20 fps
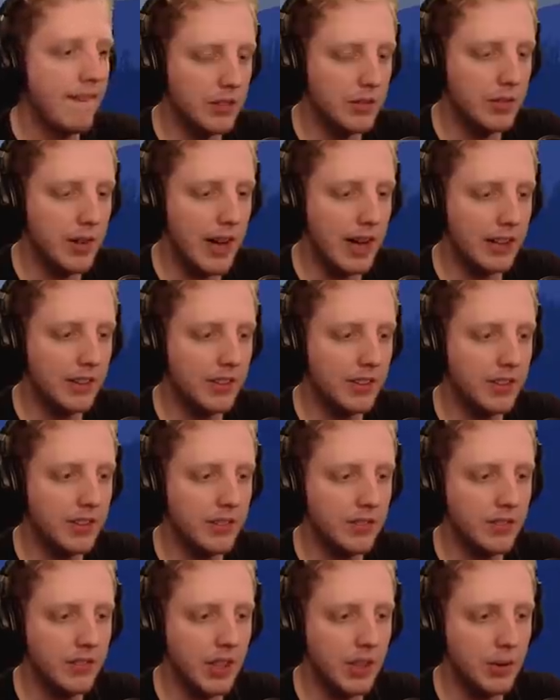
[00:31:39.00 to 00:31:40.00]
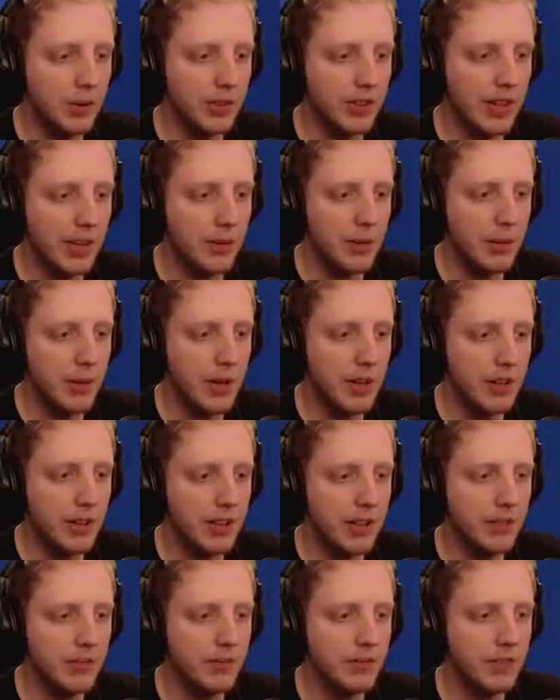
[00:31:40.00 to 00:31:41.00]
In fact, I know exactly where we are
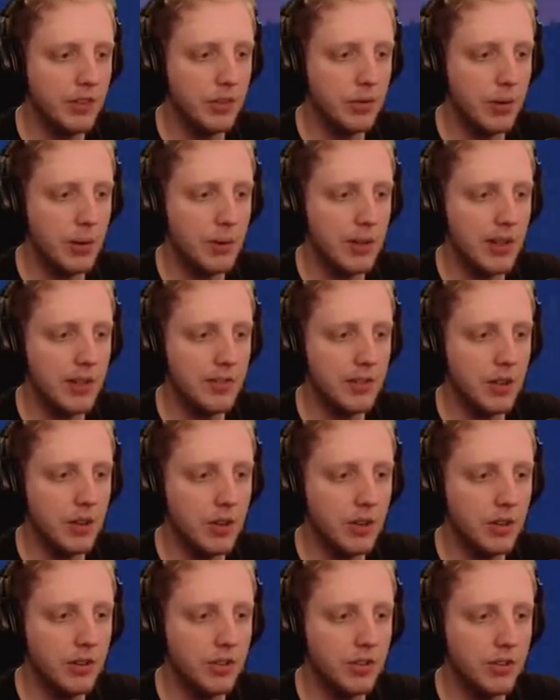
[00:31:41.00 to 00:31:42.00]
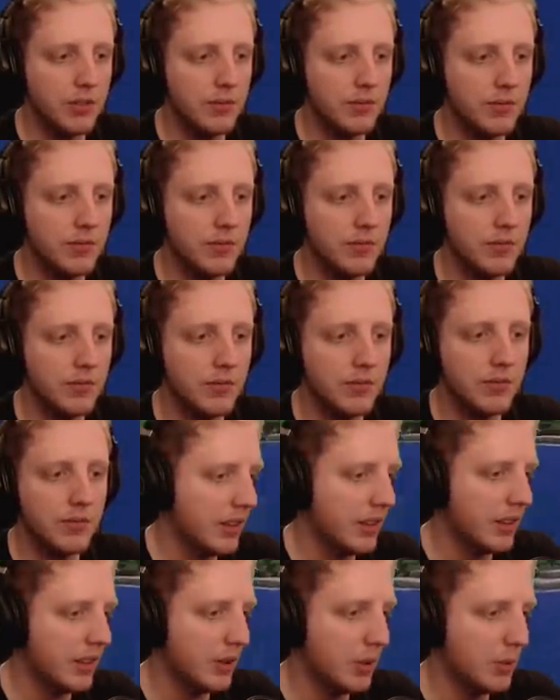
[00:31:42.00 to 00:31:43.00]
now. This is where we left the horse.
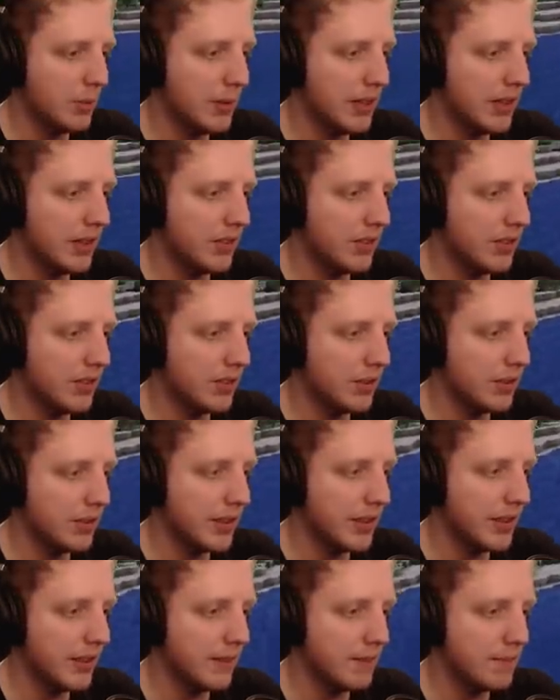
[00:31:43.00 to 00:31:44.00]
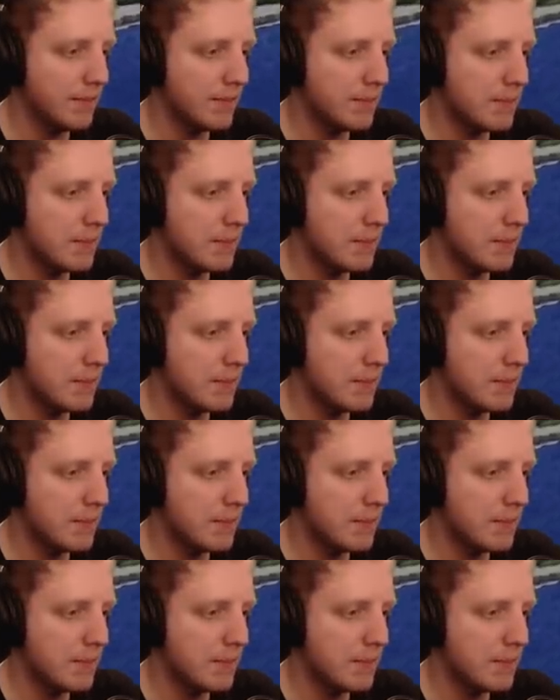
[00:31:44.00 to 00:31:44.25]
Home is just over here.